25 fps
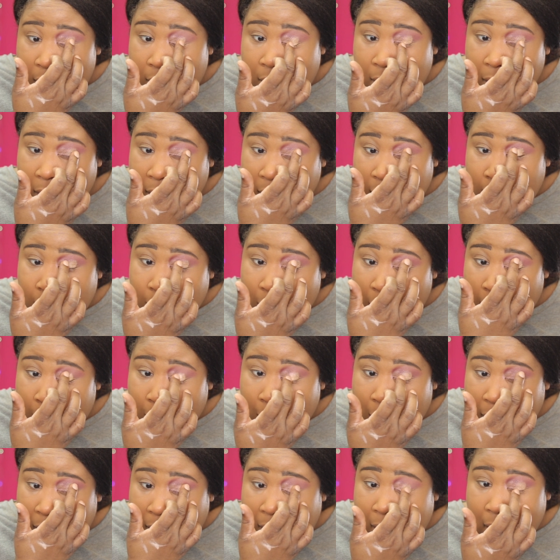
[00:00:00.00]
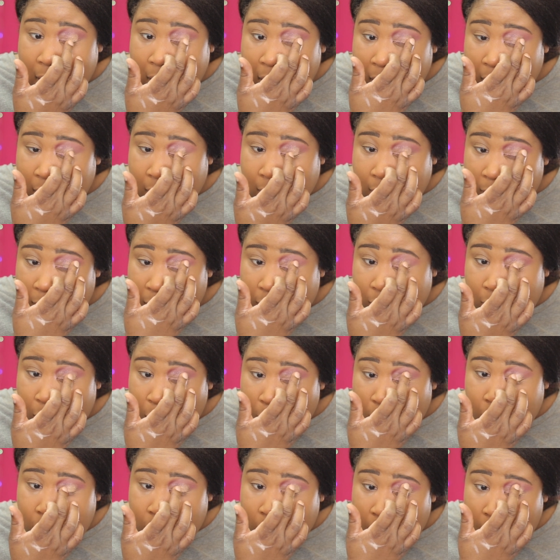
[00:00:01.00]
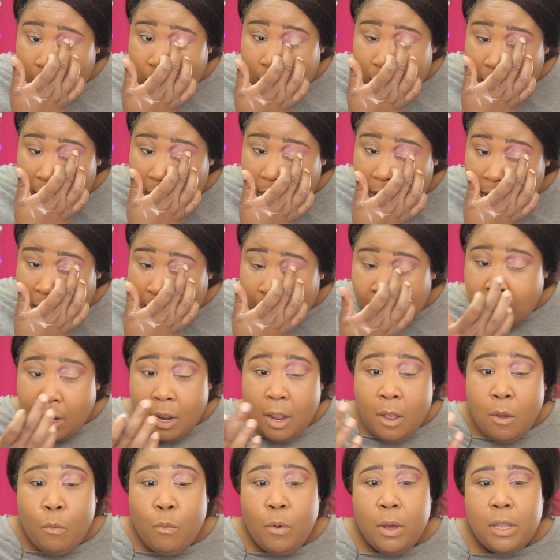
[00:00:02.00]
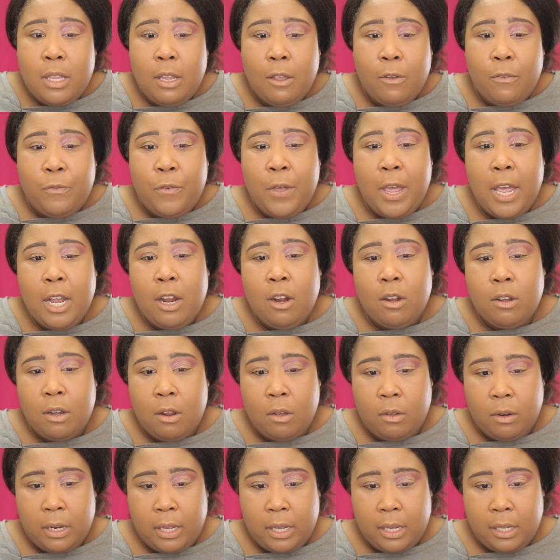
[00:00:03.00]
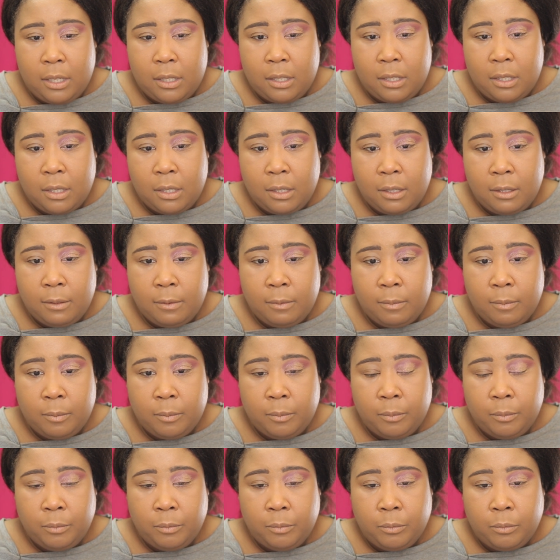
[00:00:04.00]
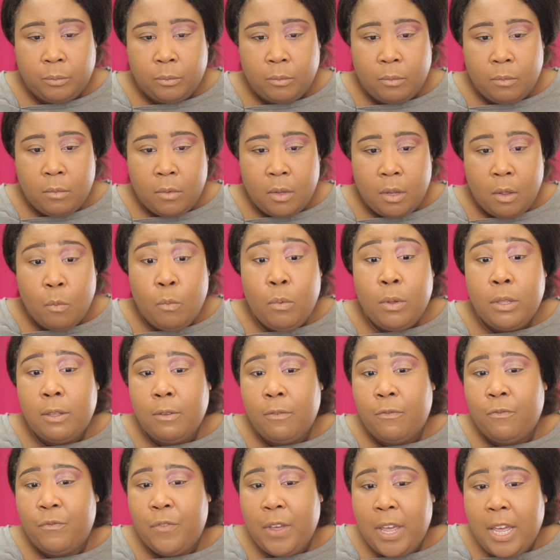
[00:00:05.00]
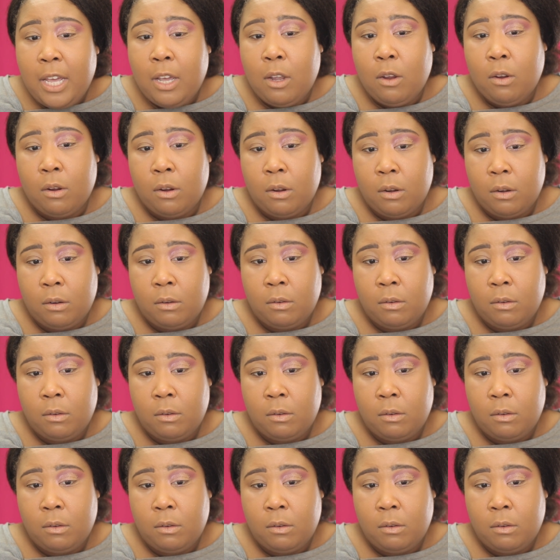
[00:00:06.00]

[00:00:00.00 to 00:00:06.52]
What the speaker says: This is like my second or third time. With a finger, no less. With a finger.